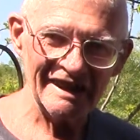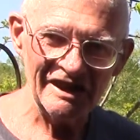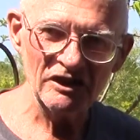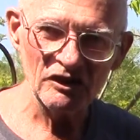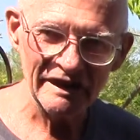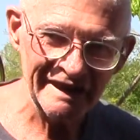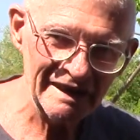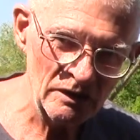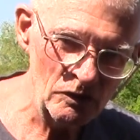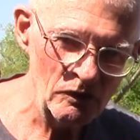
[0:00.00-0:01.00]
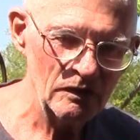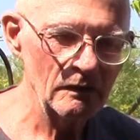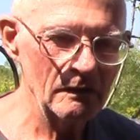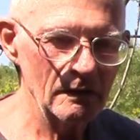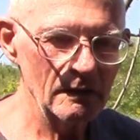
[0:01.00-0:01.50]
illegal?
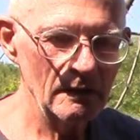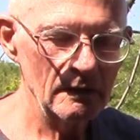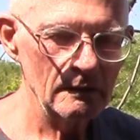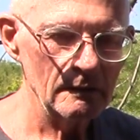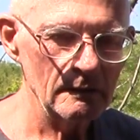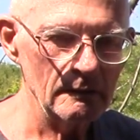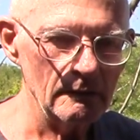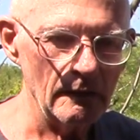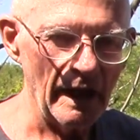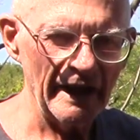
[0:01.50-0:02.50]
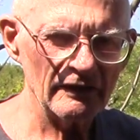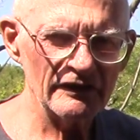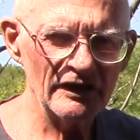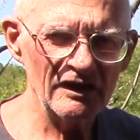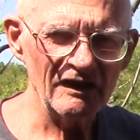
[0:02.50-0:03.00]
I
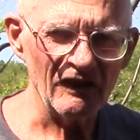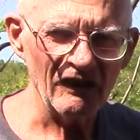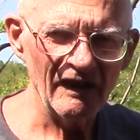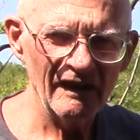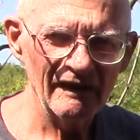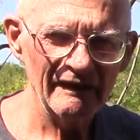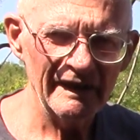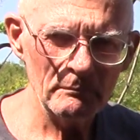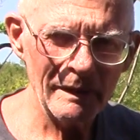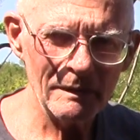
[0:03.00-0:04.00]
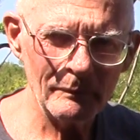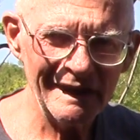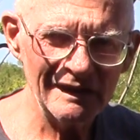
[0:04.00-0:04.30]
don't know. It may be